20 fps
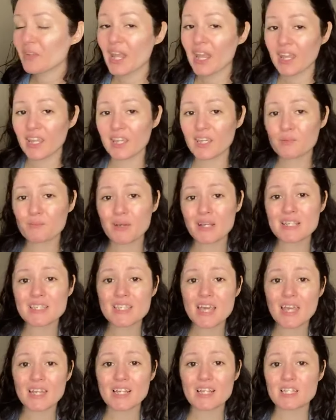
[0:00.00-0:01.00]
and my
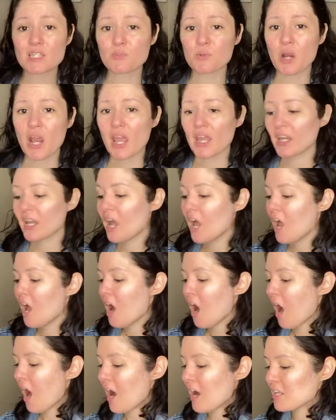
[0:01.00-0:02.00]
setting spray
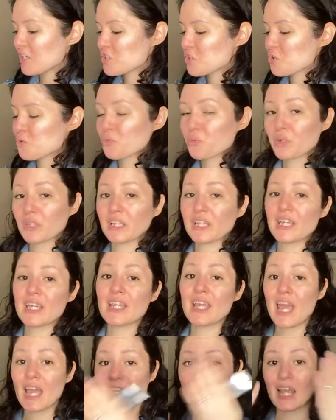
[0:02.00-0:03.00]
to really
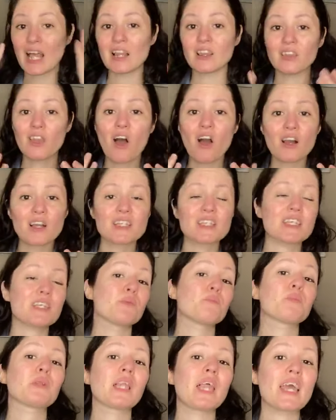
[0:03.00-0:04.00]
get that locked
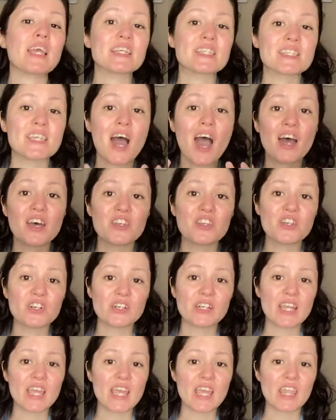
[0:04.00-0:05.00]
in place
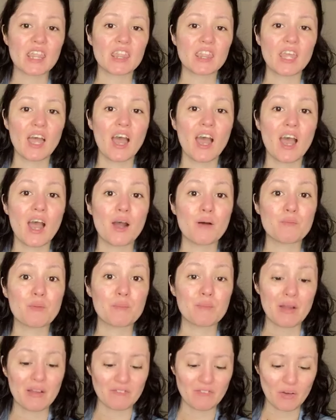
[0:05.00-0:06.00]
underneath
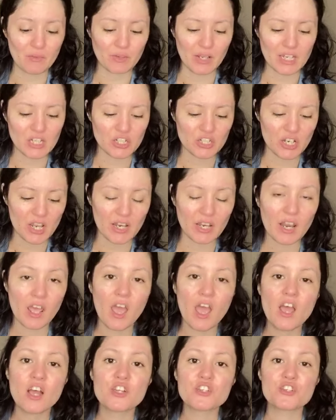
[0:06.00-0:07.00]
my foundation.
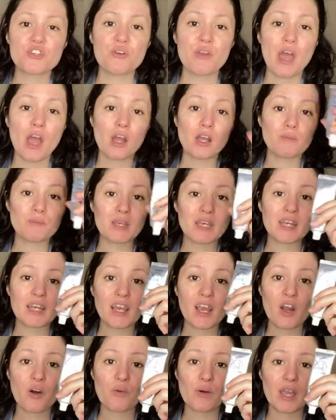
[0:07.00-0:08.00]
So now I'm going to
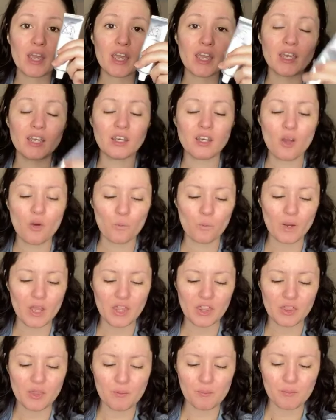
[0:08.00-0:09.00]
go in
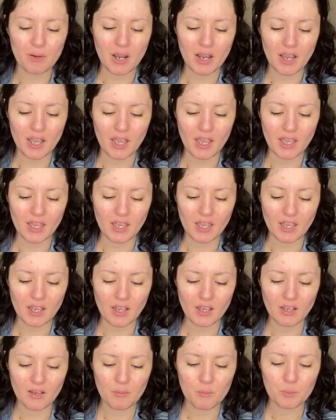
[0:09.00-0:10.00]
with my
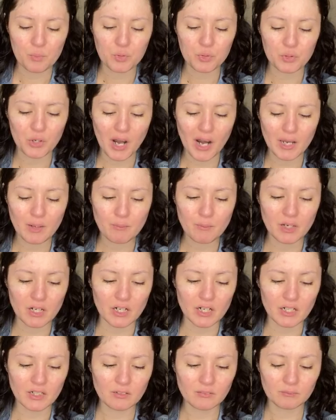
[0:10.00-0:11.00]
primer.